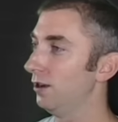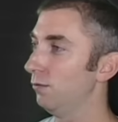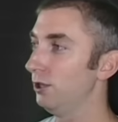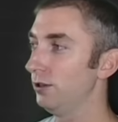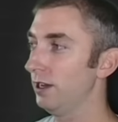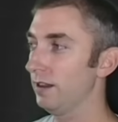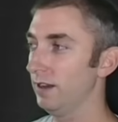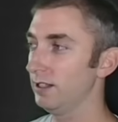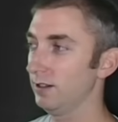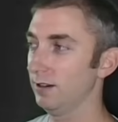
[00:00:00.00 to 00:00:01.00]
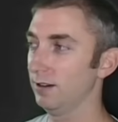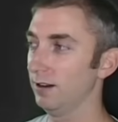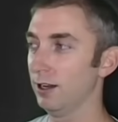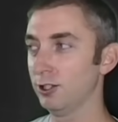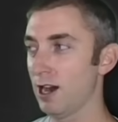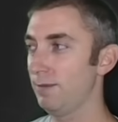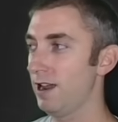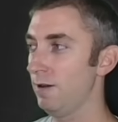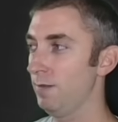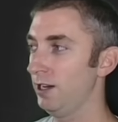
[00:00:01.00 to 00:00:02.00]
When you click this, a drop
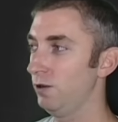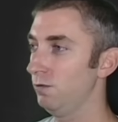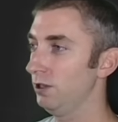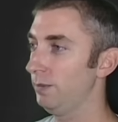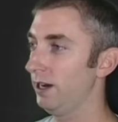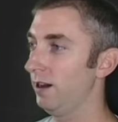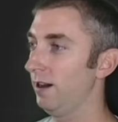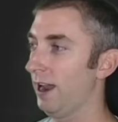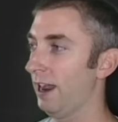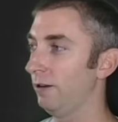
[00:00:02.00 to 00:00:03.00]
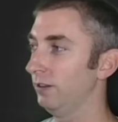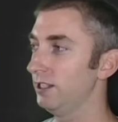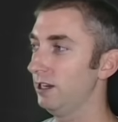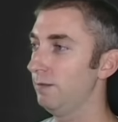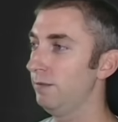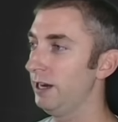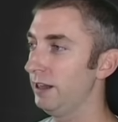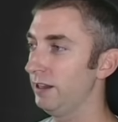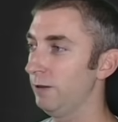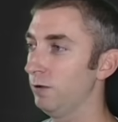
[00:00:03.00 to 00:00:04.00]
down menu will appear, and listed
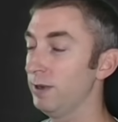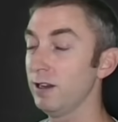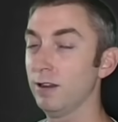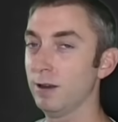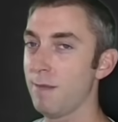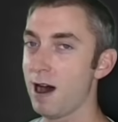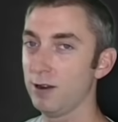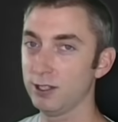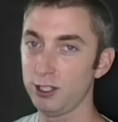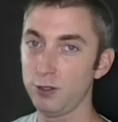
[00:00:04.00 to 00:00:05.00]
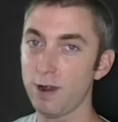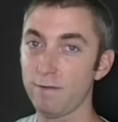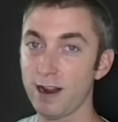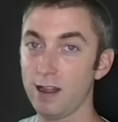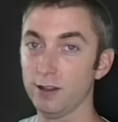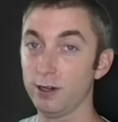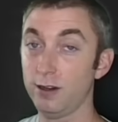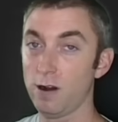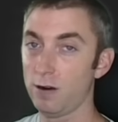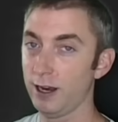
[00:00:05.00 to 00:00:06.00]
beneath it will be the models that you have
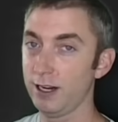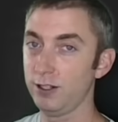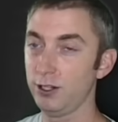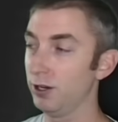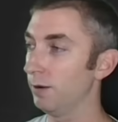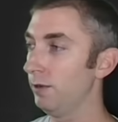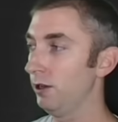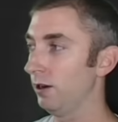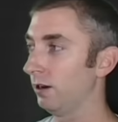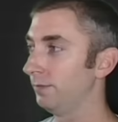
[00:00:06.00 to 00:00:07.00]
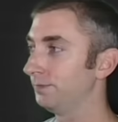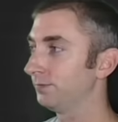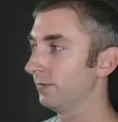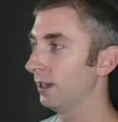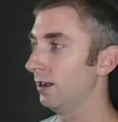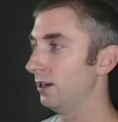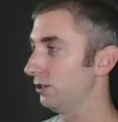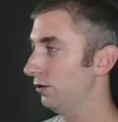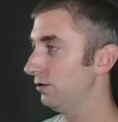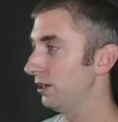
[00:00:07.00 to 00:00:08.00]
downloaded already to your computer.
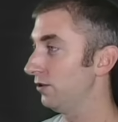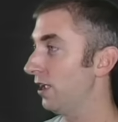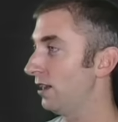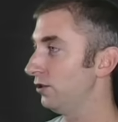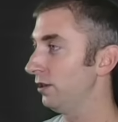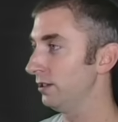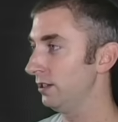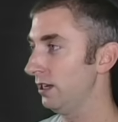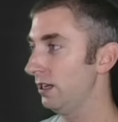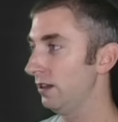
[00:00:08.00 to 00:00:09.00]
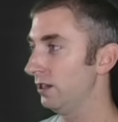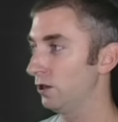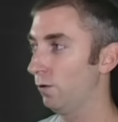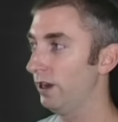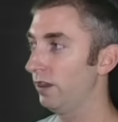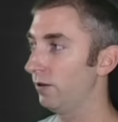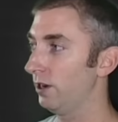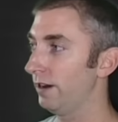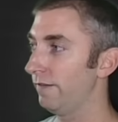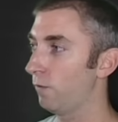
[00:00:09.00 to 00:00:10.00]
So as you, as you can see, this
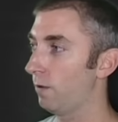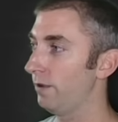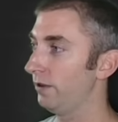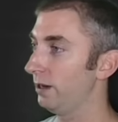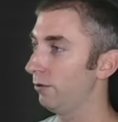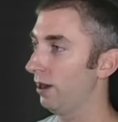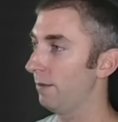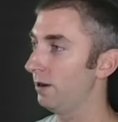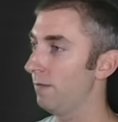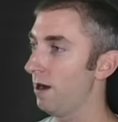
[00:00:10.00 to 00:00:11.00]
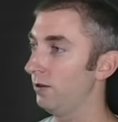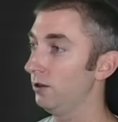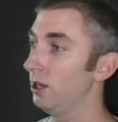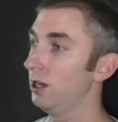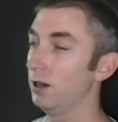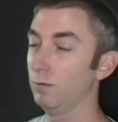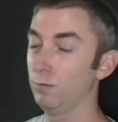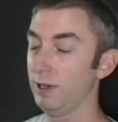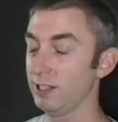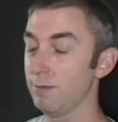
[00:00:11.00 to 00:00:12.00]
Qwen3 4 billion parameter model
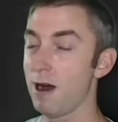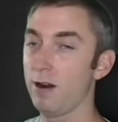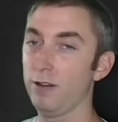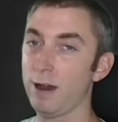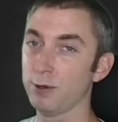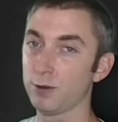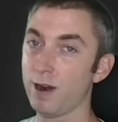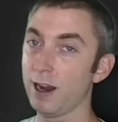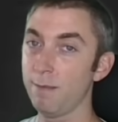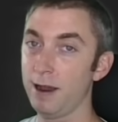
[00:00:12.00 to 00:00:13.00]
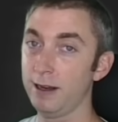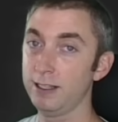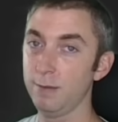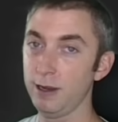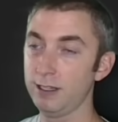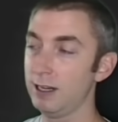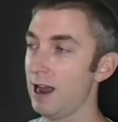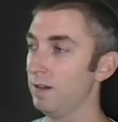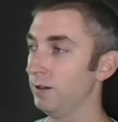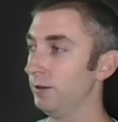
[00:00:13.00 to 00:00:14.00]
is the model that was recommended to me to
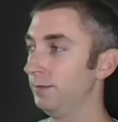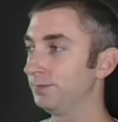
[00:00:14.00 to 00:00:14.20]
download.